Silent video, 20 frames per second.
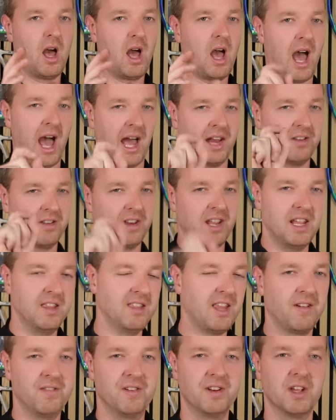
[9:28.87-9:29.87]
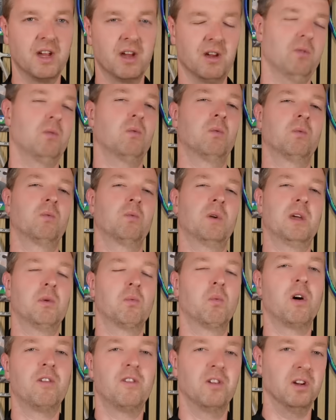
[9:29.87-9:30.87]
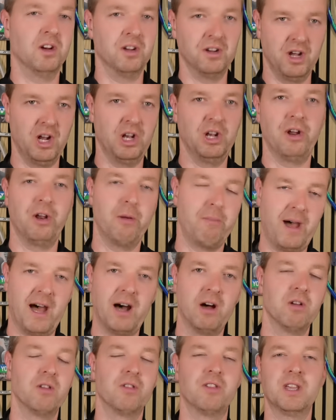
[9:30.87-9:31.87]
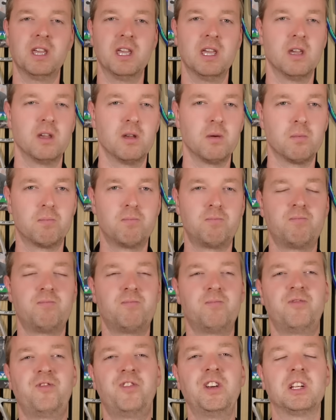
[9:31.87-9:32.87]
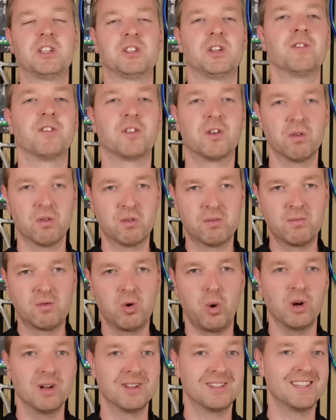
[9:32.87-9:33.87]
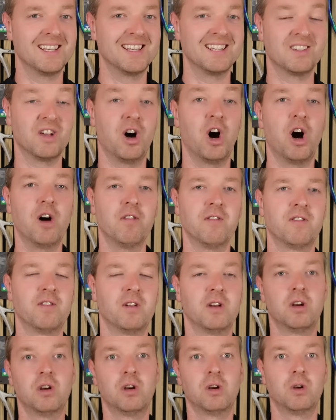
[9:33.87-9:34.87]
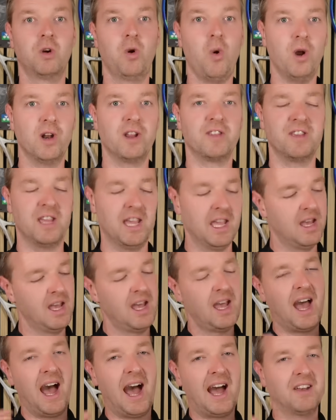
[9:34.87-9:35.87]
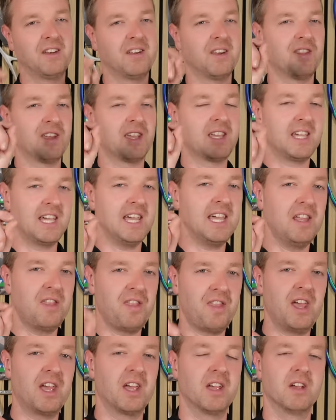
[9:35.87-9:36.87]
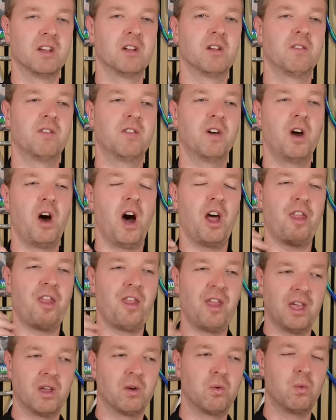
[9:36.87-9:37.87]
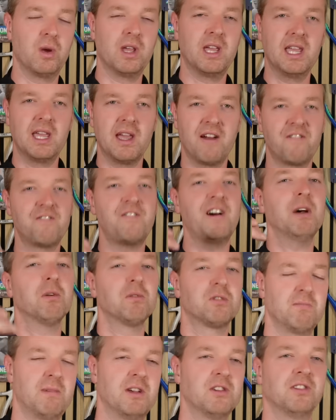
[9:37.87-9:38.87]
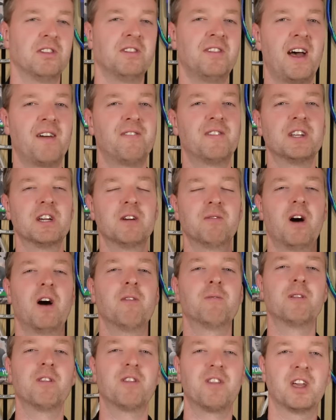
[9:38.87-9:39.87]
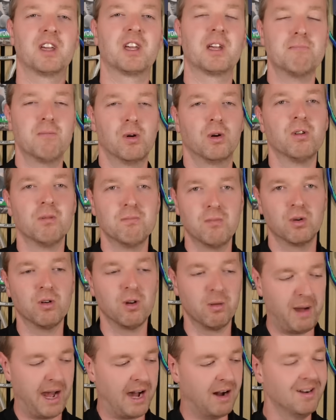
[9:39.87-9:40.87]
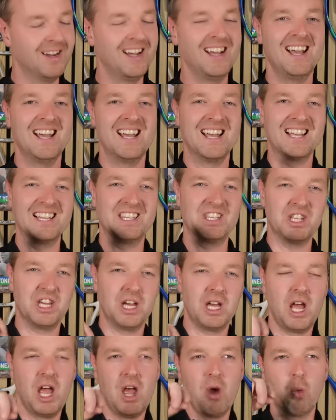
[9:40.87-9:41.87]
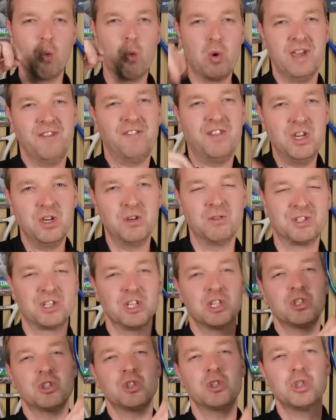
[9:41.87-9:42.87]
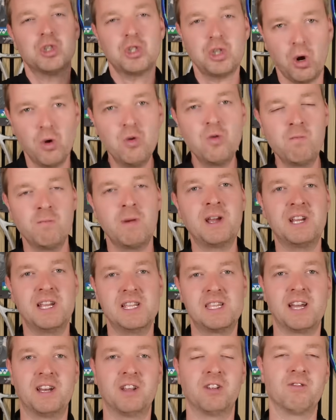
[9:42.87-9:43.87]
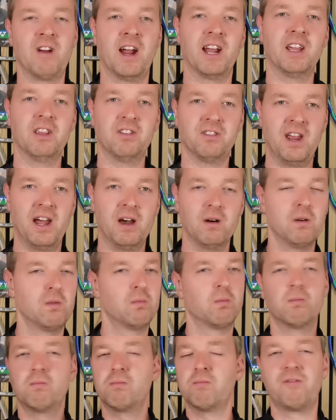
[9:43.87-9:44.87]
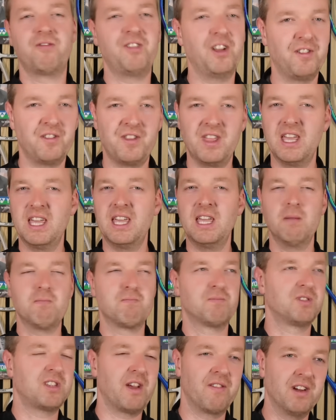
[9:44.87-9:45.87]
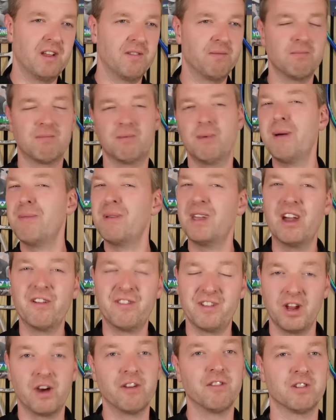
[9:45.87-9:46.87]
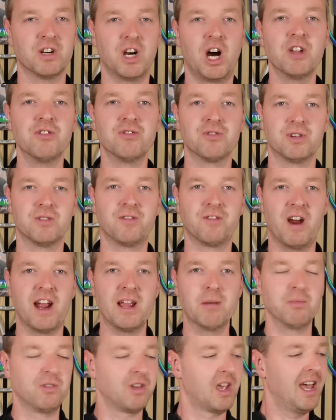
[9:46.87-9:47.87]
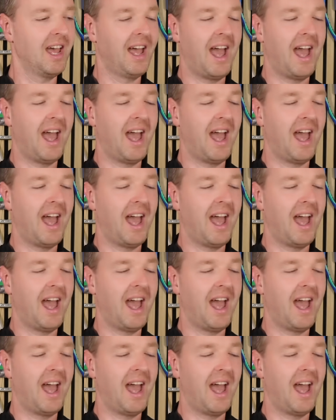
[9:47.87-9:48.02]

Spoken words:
And in that video, we waffle on a lot about the philosophical qualities of quality. And the key thing that I think we failed to mention in that video that I've been thinking more and more about is that we've used so many tennis rackets now, 50, 70, maybe even over 100 frames.